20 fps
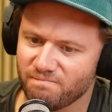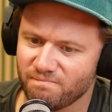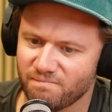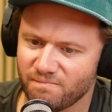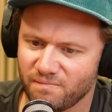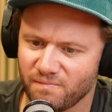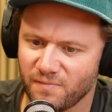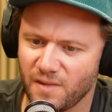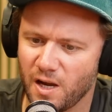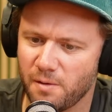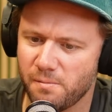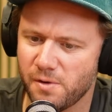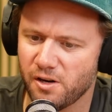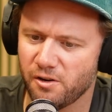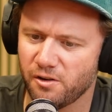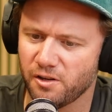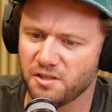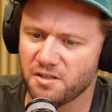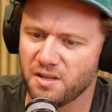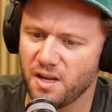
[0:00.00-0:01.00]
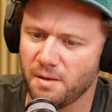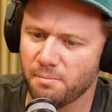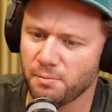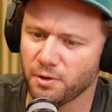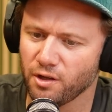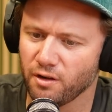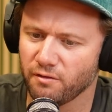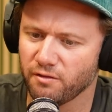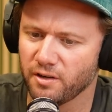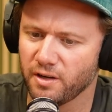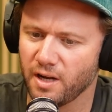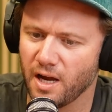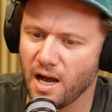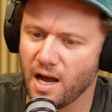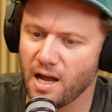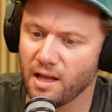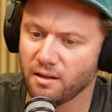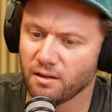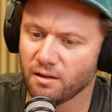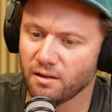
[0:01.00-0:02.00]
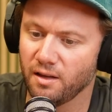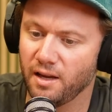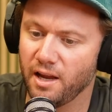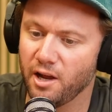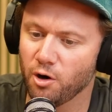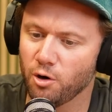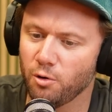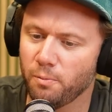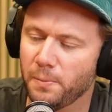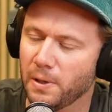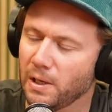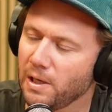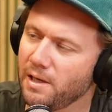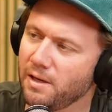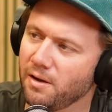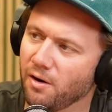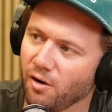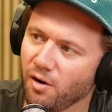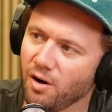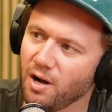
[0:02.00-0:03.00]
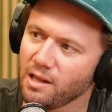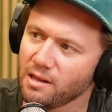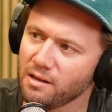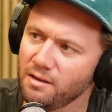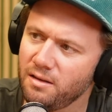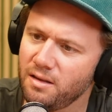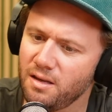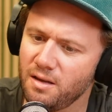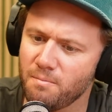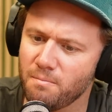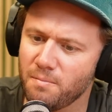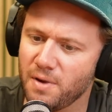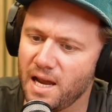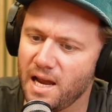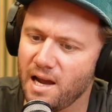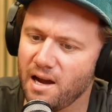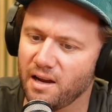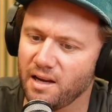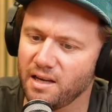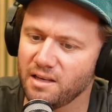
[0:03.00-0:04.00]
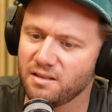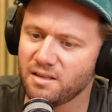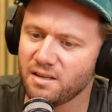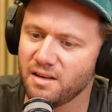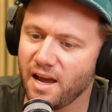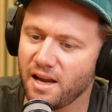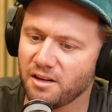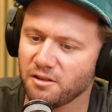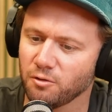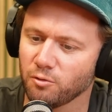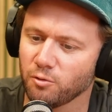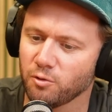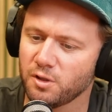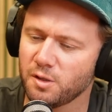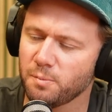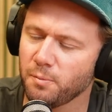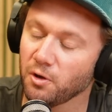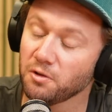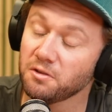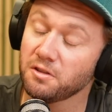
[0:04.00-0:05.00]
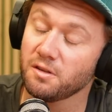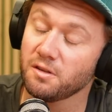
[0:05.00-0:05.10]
No better example of it. LPI, Lithium Power International, response